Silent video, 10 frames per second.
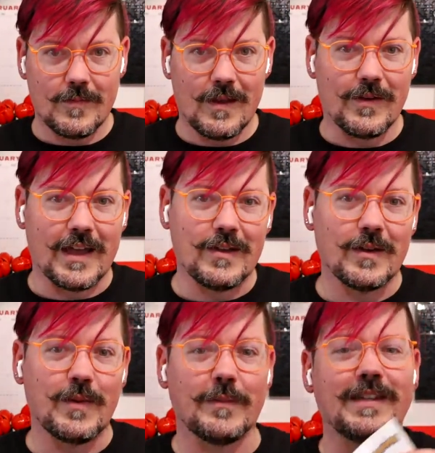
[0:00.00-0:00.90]
Okay, you can
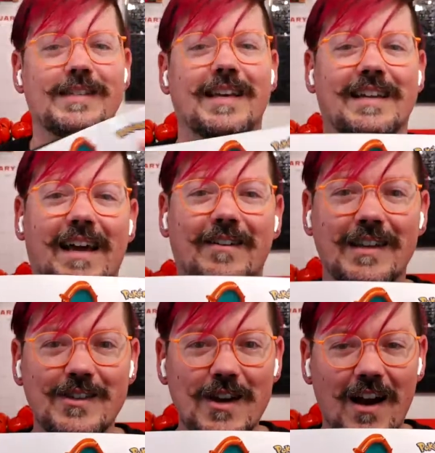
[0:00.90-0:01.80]
probably see it now.
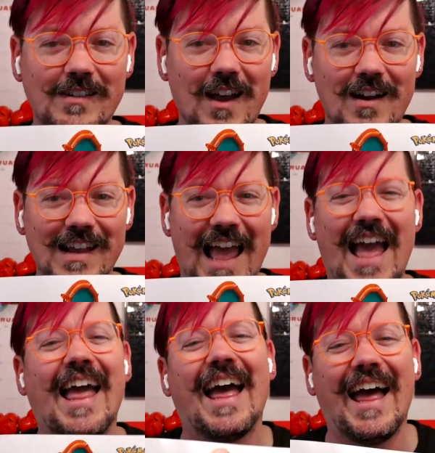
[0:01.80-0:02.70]
It's Charizard.
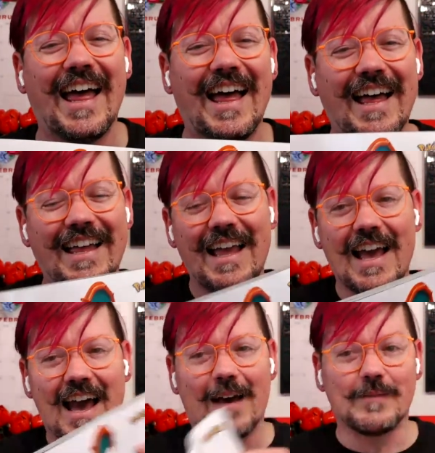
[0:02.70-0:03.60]

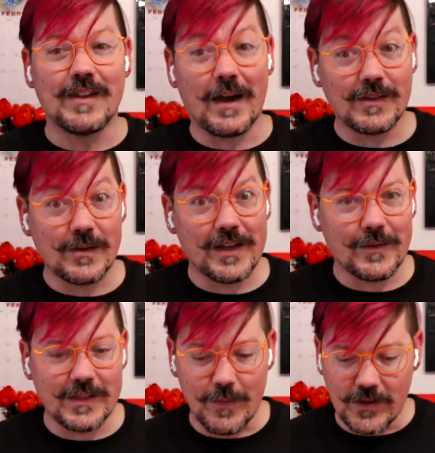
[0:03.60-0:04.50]
So that was the one that
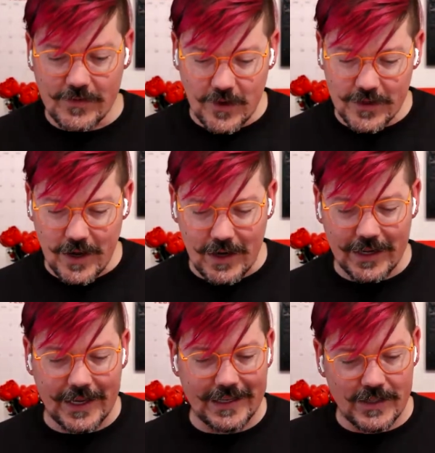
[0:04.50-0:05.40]
was most voted on
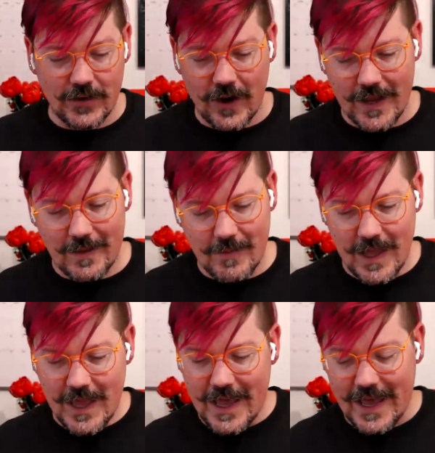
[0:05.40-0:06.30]
in Instagram.
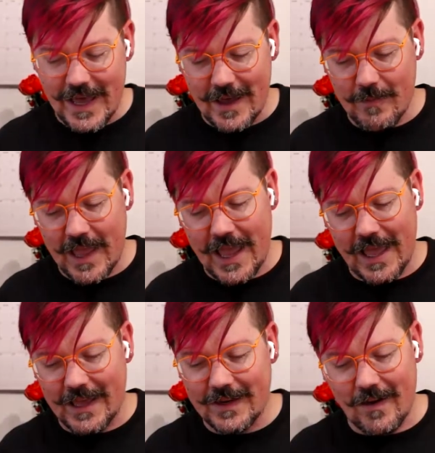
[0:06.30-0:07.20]

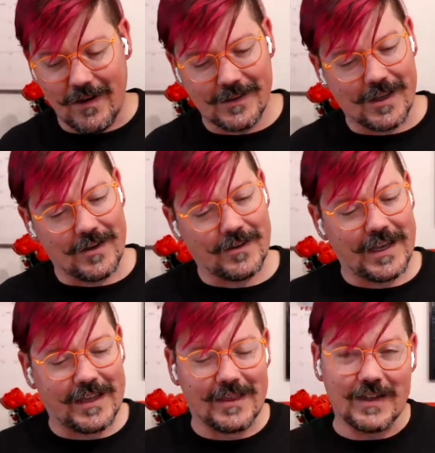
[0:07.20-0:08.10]
And also
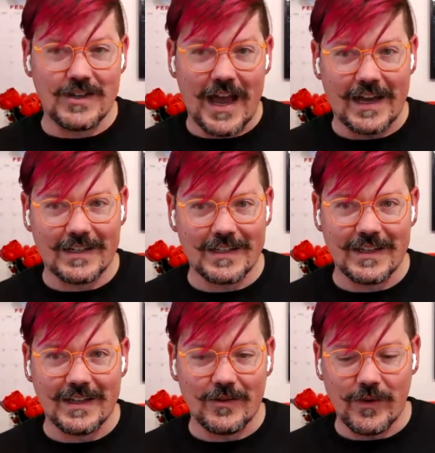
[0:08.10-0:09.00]
in the chat,
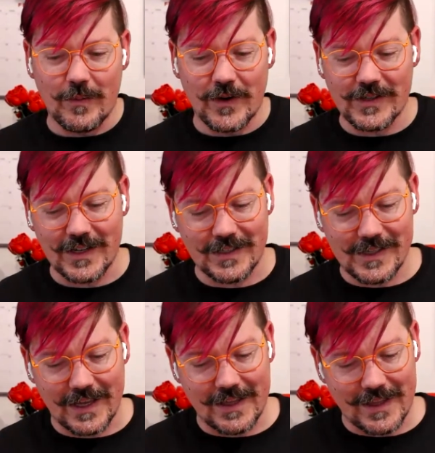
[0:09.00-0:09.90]
the one person had
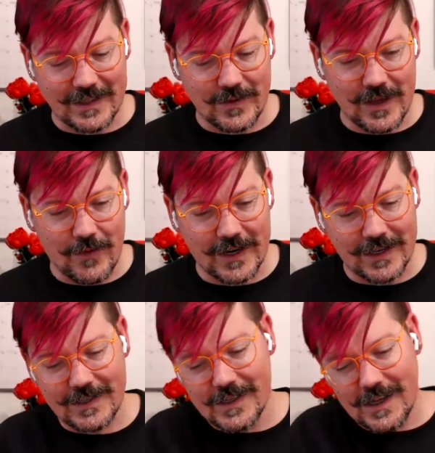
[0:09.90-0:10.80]
said that that's what they wanted
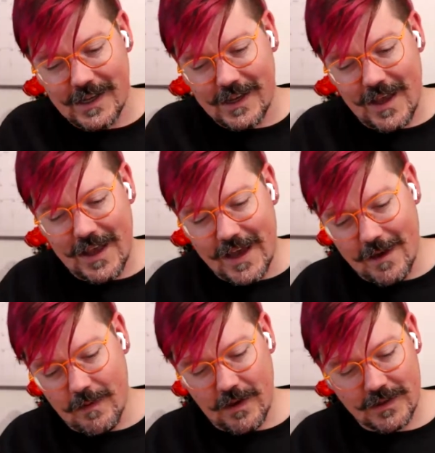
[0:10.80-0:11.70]
to see.
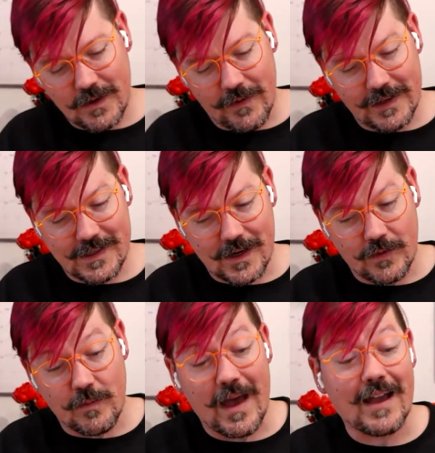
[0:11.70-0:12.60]
It's going to start
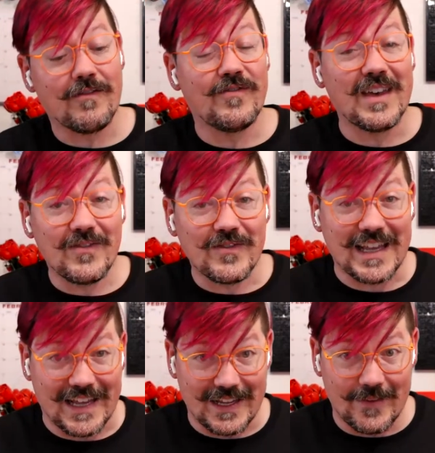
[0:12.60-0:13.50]
with bag
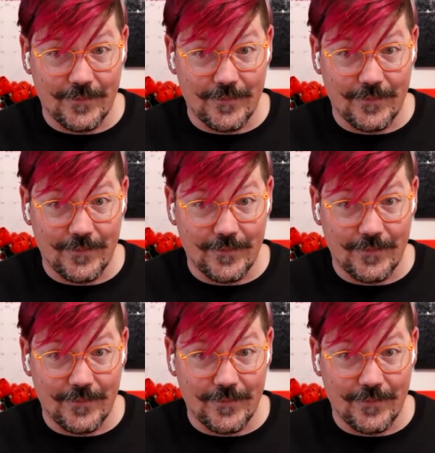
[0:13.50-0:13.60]
50.